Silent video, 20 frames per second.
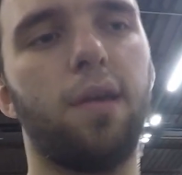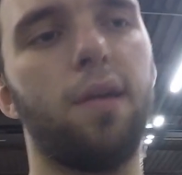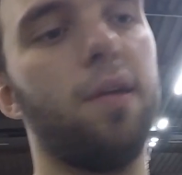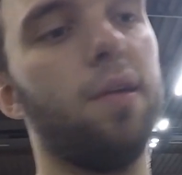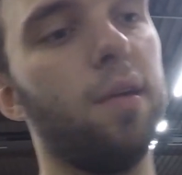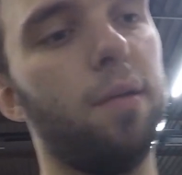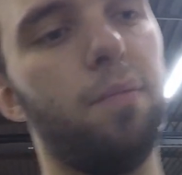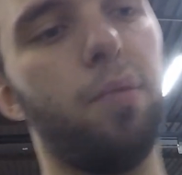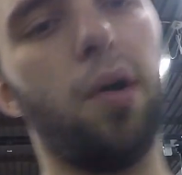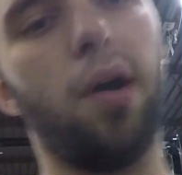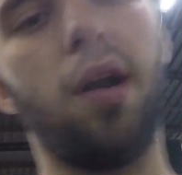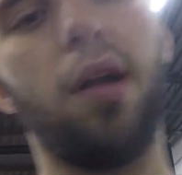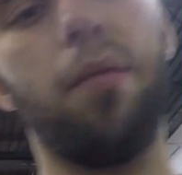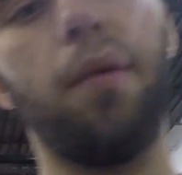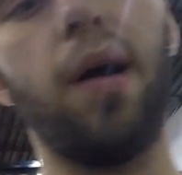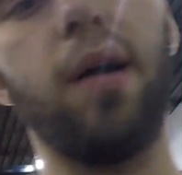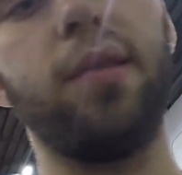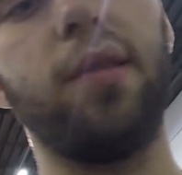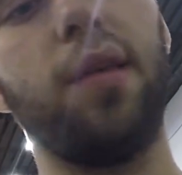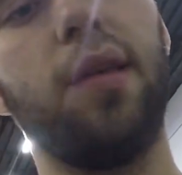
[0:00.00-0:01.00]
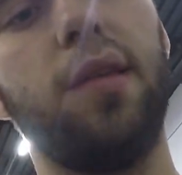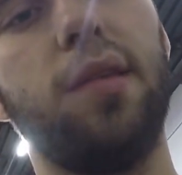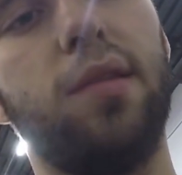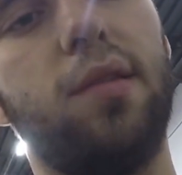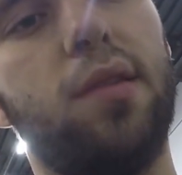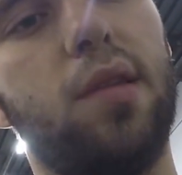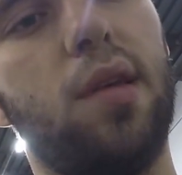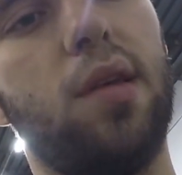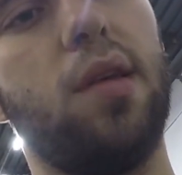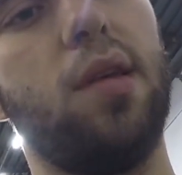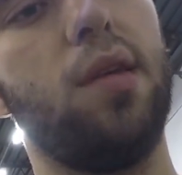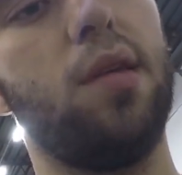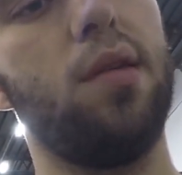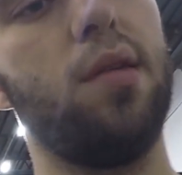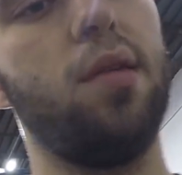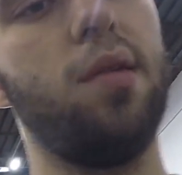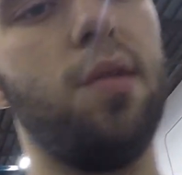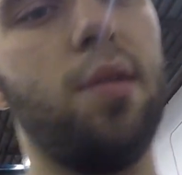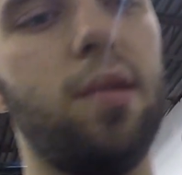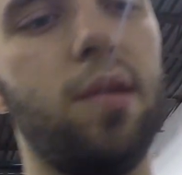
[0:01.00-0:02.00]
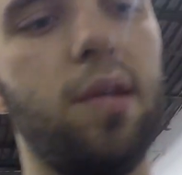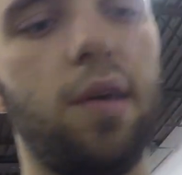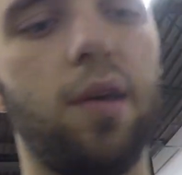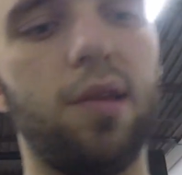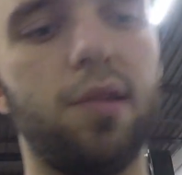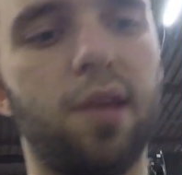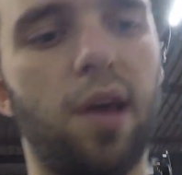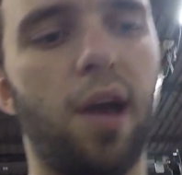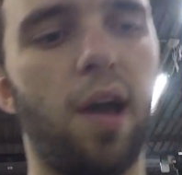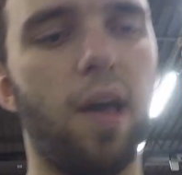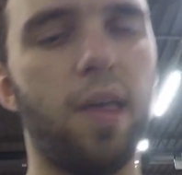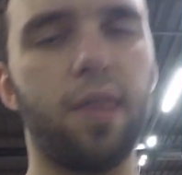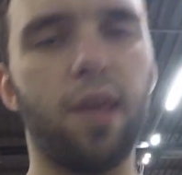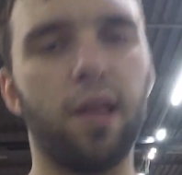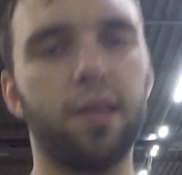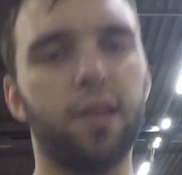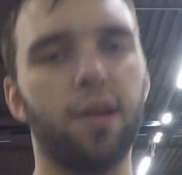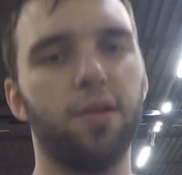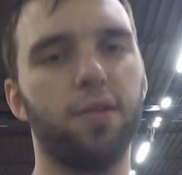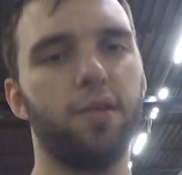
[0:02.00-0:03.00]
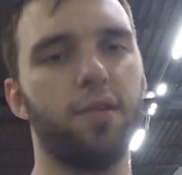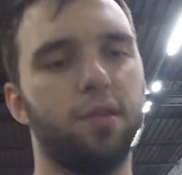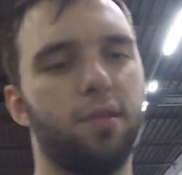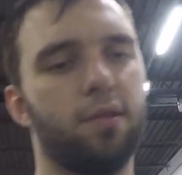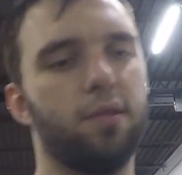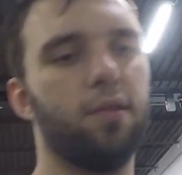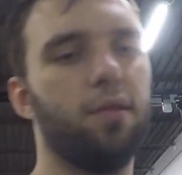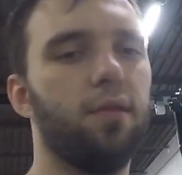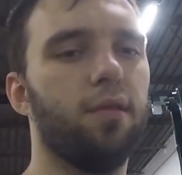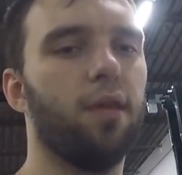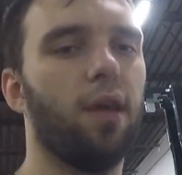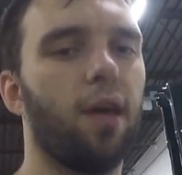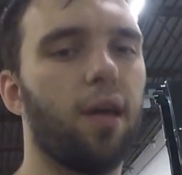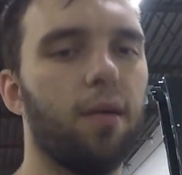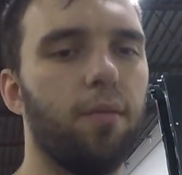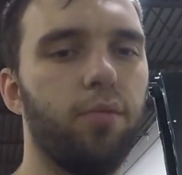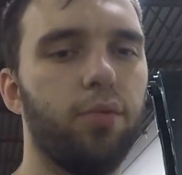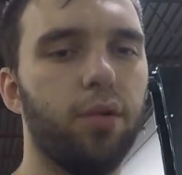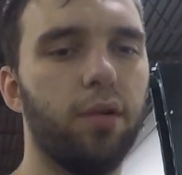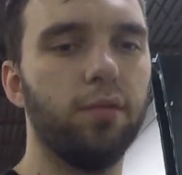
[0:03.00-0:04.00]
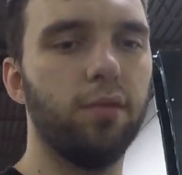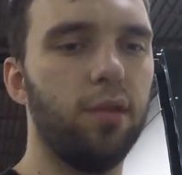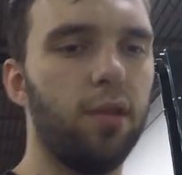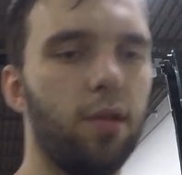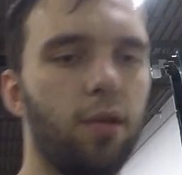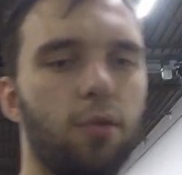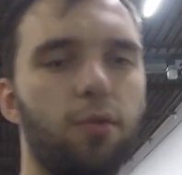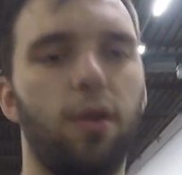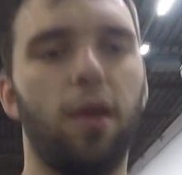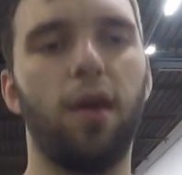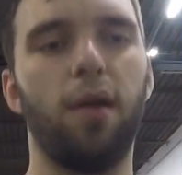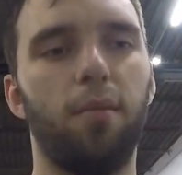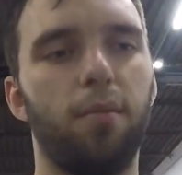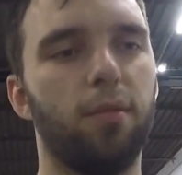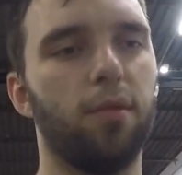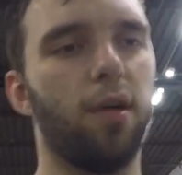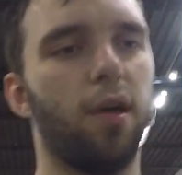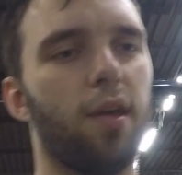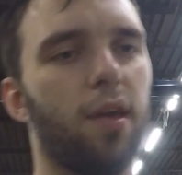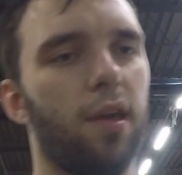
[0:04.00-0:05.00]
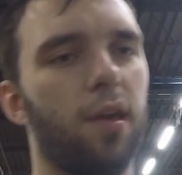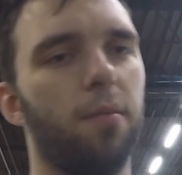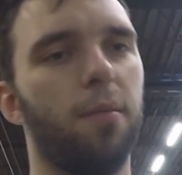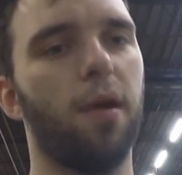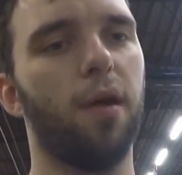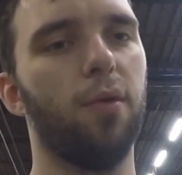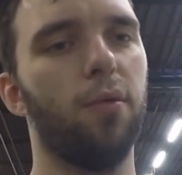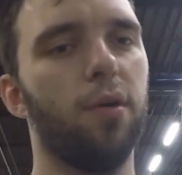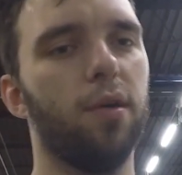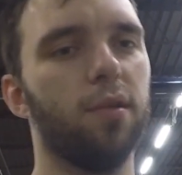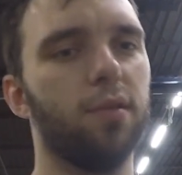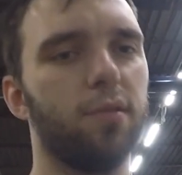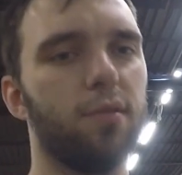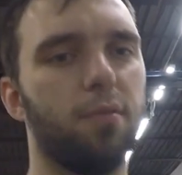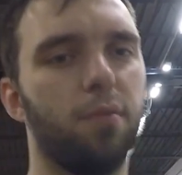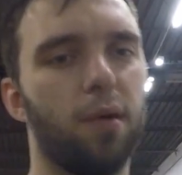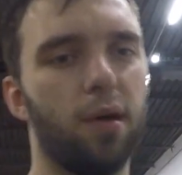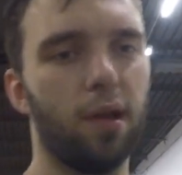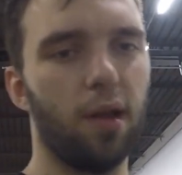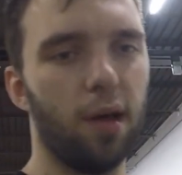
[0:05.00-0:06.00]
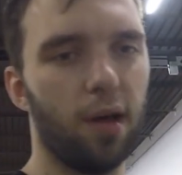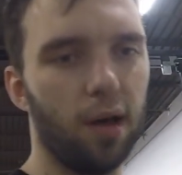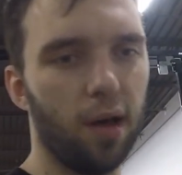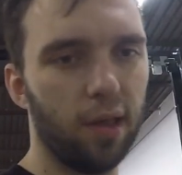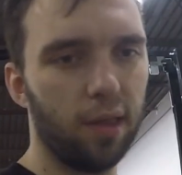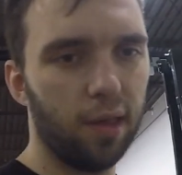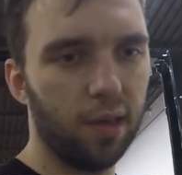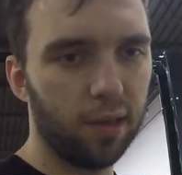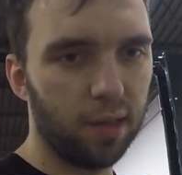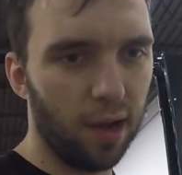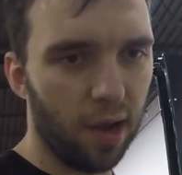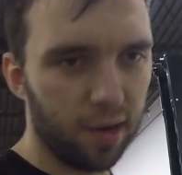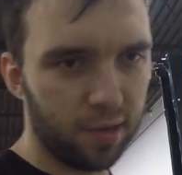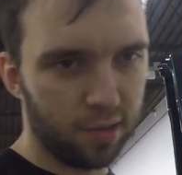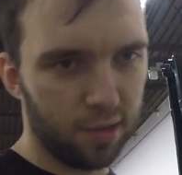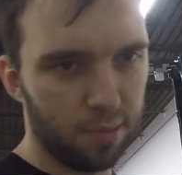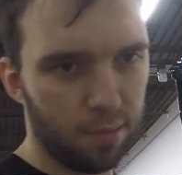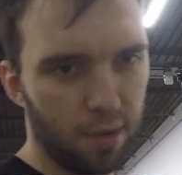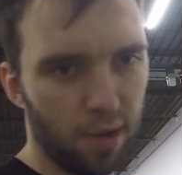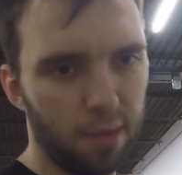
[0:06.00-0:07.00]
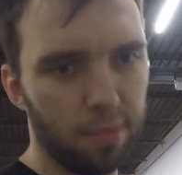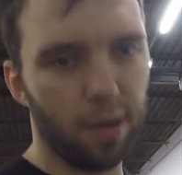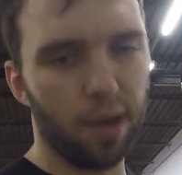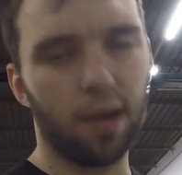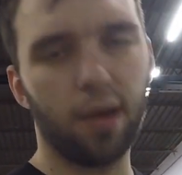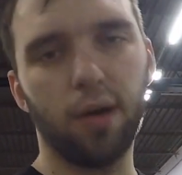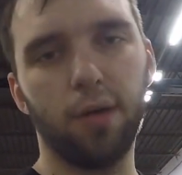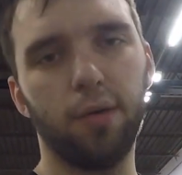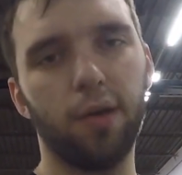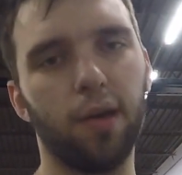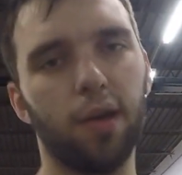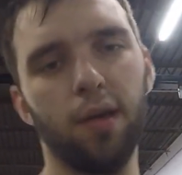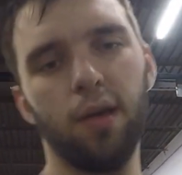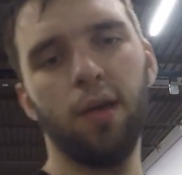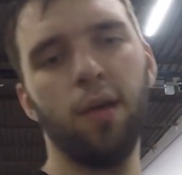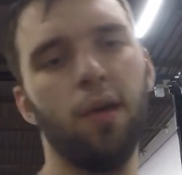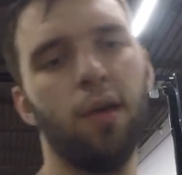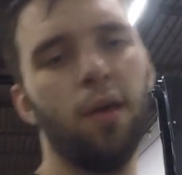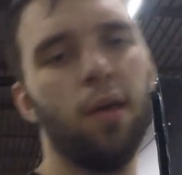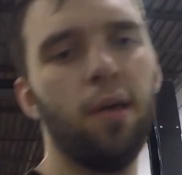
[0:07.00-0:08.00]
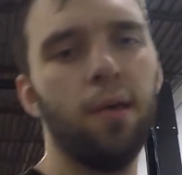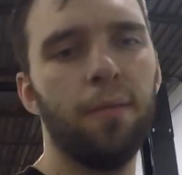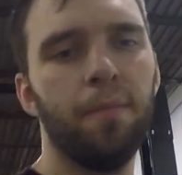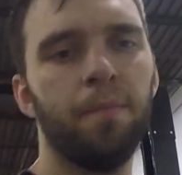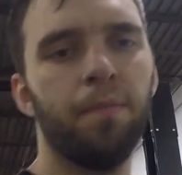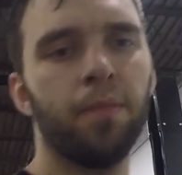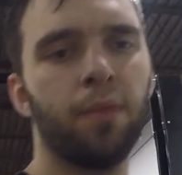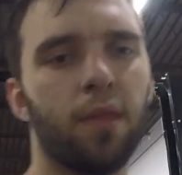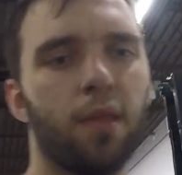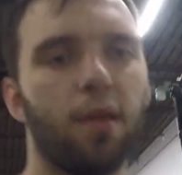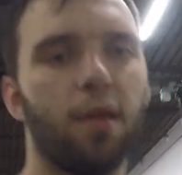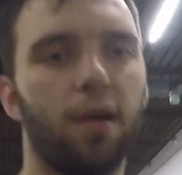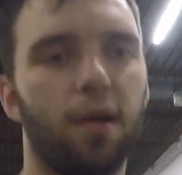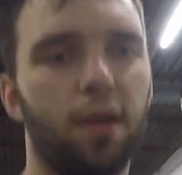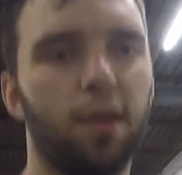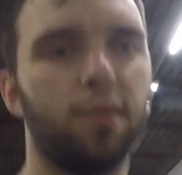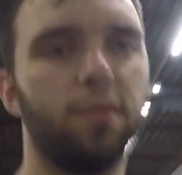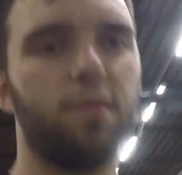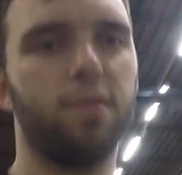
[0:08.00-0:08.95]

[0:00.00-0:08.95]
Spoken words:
good part about these is I thought they were just like completely no-name like eBay wheels, but I think they're actually made by Konig. I